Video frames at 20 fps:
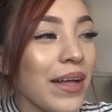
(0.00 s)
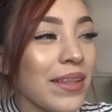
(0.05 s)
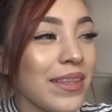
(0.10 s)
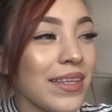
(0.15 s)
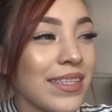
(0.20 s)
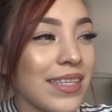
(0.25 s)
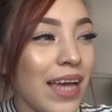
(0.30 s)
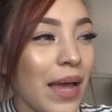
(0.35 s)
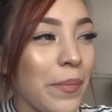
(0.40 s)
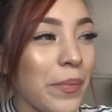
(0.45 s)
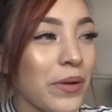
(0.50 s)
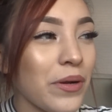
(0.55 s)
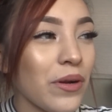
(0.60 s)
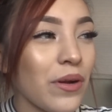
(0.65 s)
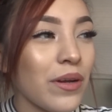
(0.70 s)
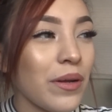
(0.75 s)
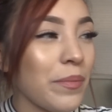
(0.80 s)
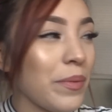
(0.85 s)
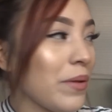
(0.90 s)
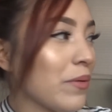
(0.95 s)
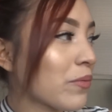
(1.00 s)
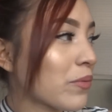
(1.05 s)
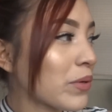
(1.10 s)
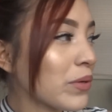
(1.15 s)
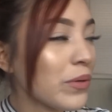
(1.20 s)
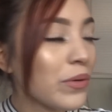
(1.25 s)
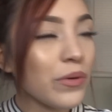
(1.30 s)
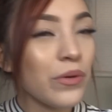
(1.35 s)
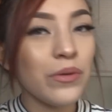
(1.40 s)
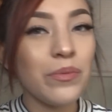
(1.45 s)
the type of girl to be
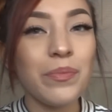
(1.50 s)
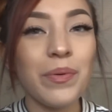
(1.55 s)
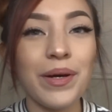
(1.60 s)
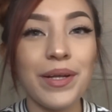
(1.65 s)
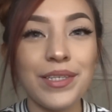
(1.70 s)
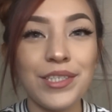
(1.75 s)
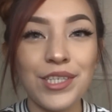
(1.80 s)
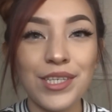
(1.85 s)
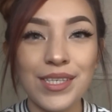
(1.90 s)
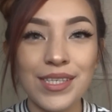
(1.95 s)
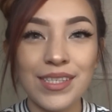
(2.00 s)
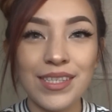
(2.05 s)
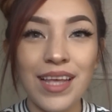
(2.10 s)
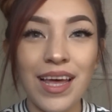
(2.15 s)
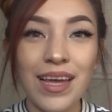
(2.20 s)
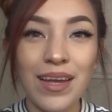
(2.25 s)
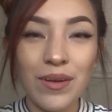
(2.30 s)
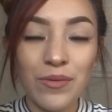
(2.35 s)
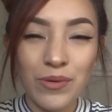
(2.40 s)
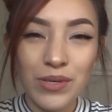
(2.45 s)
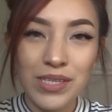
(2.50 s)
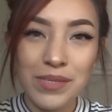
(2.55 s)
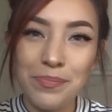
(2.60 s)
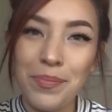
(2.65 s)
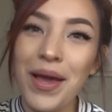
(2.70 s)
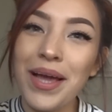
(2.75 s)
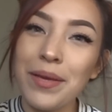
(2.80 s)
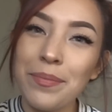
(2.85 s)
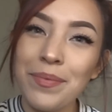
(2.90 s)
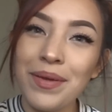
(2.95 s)
rude, but just like
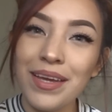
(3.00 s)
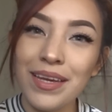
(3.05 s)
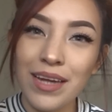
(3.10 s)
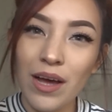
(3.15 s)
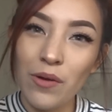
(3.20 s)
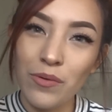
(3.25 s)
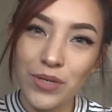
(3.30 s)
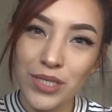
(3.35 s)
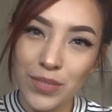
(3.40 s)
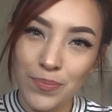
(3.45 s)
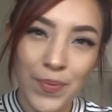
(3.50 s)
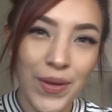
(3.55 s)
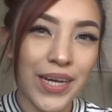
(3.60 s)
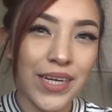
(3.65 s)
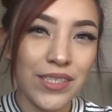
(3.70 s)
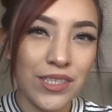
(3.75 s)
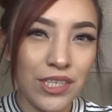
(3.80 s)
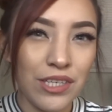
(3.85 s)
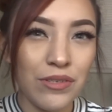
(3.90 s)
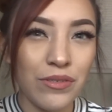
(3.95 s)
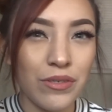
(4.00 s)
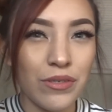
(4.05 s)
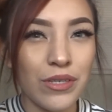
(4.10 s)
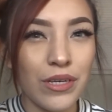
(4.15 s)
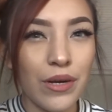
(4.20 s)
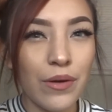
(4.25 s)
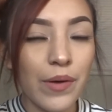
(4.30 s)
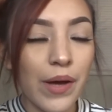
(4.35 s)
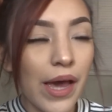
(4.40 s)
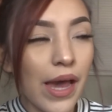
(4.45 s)
respect me and I'll respect
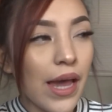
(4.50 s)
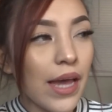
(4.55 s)
you,